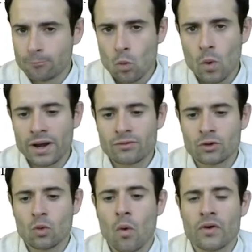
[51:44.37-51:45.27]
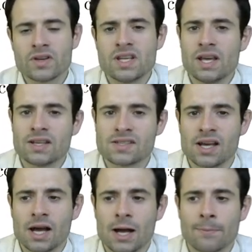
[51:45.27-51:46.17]
whatever the warranty is
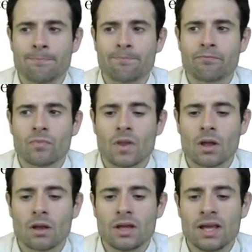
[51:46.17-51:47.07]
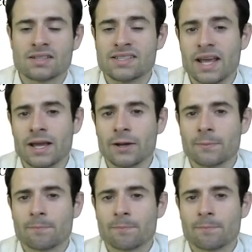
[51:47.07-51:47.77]
saying.